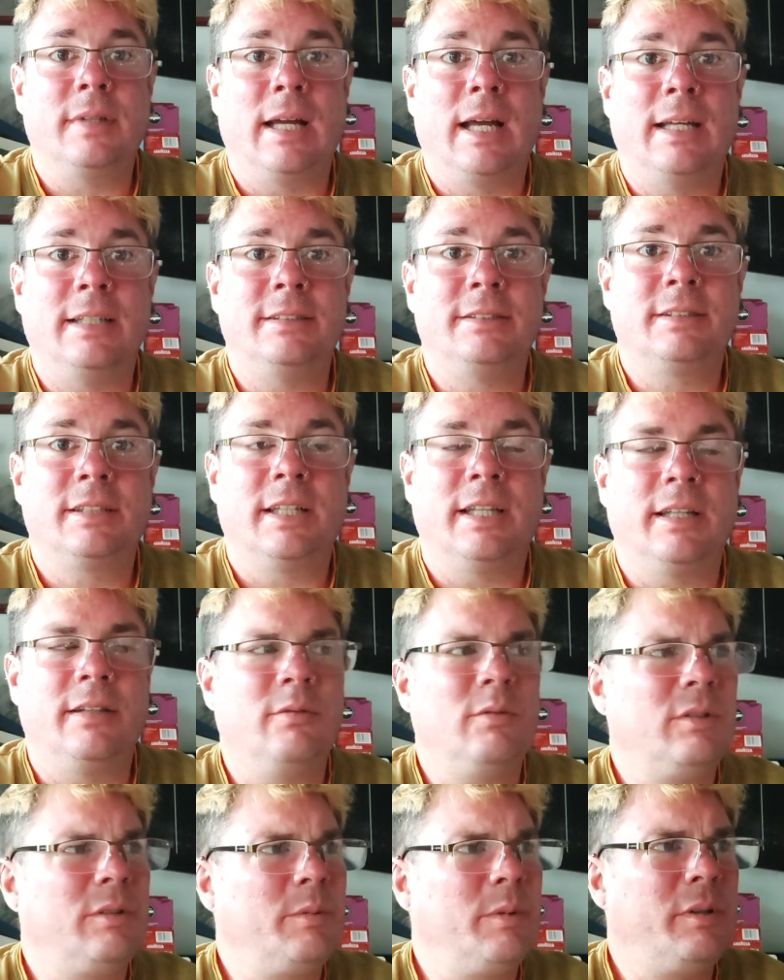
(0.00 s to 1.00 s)
asking,
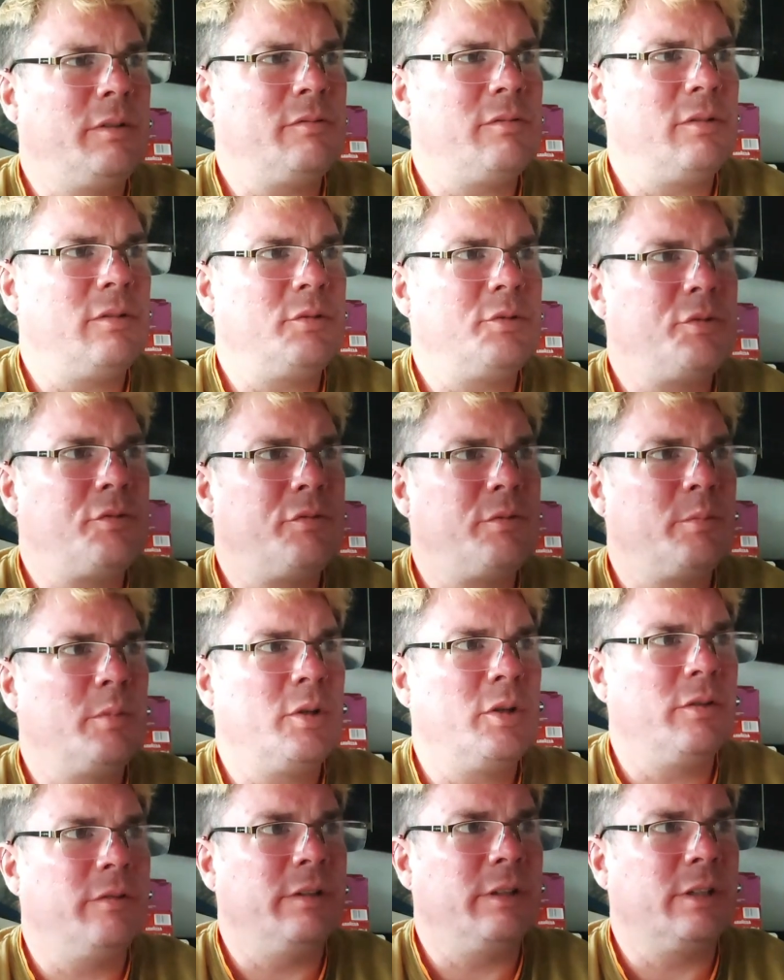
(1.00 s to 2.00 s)
was it Motorola or was it from
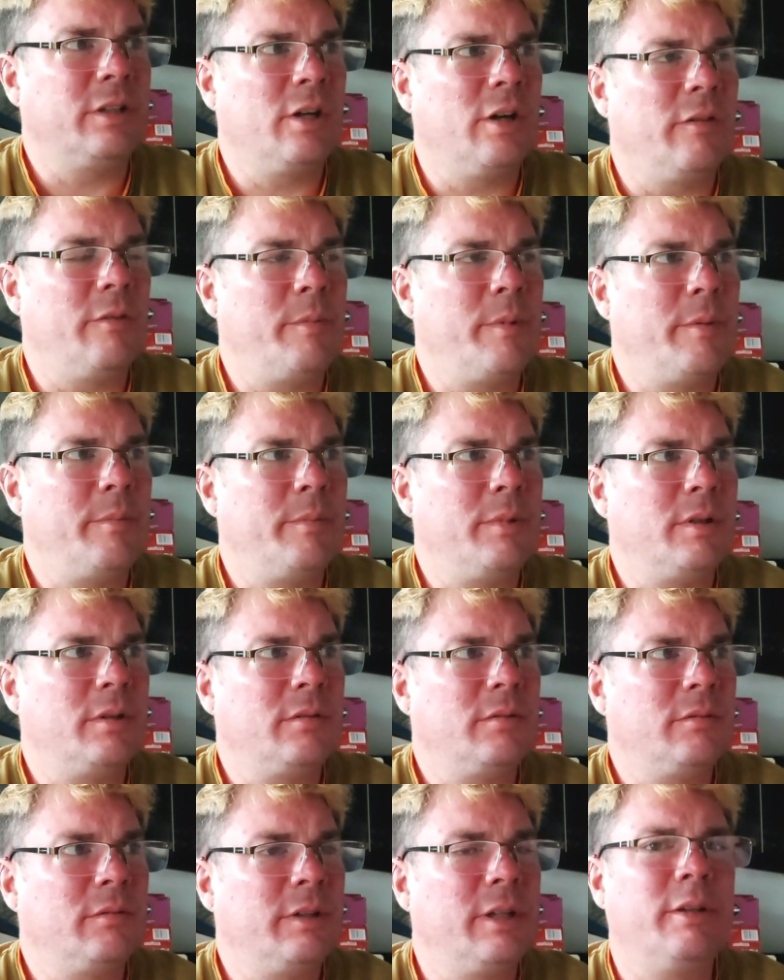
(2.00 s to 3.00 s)
Currys? I can't remember.
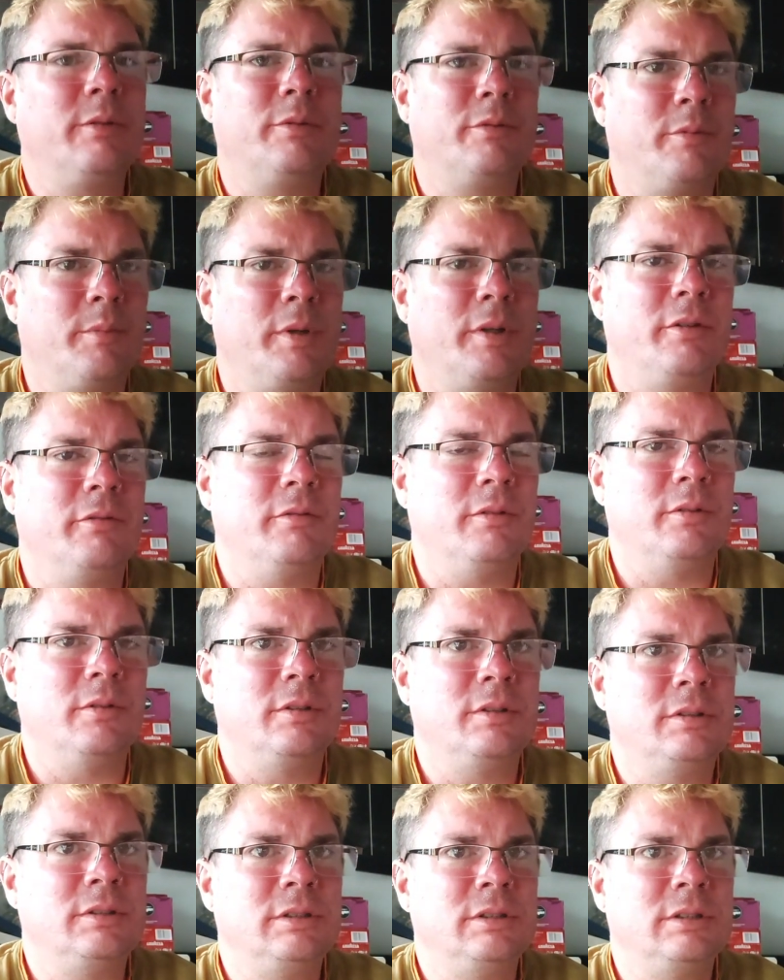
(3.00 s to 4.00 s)
I think it was from Motorola.
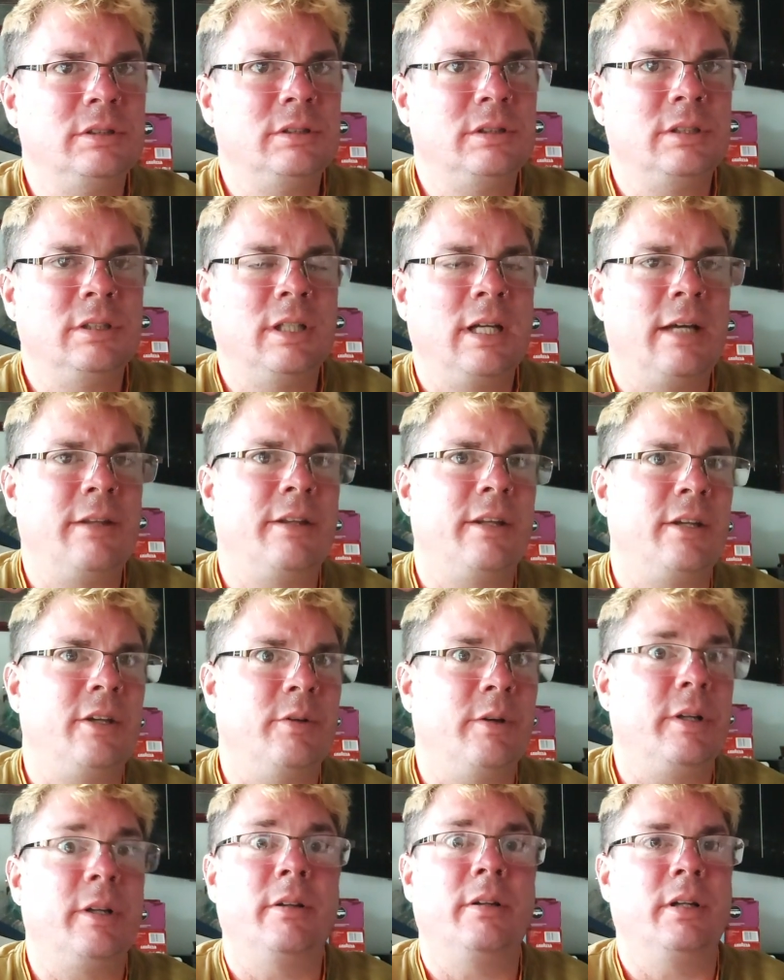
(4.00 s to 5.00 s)
How they knew,
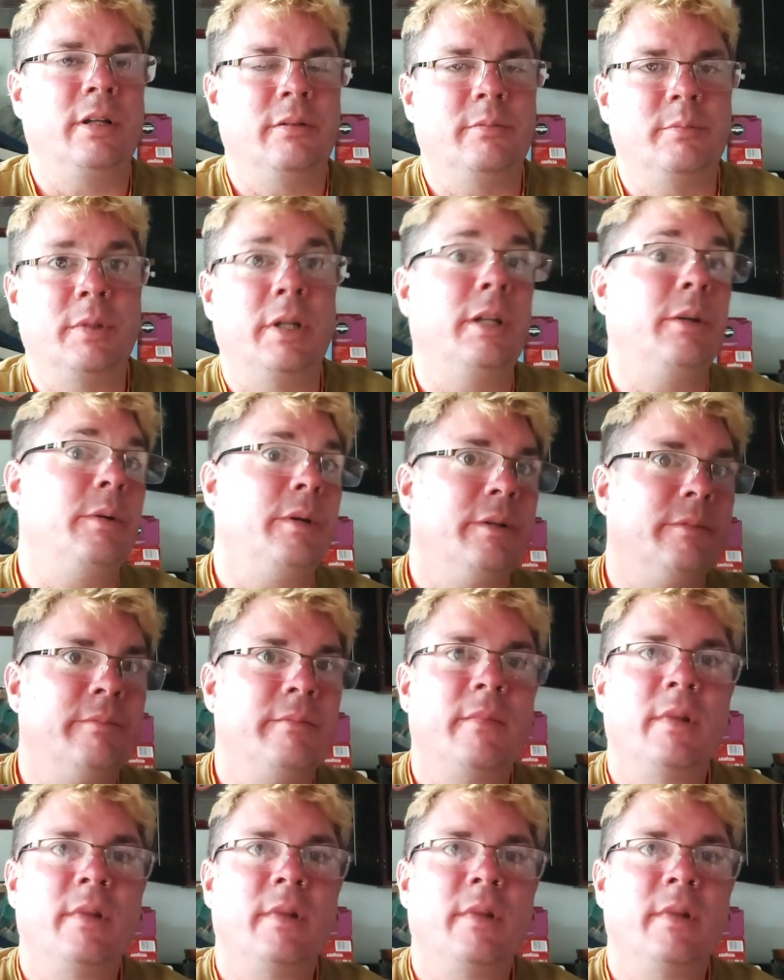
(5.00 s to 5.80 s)
I don't know. But anyway,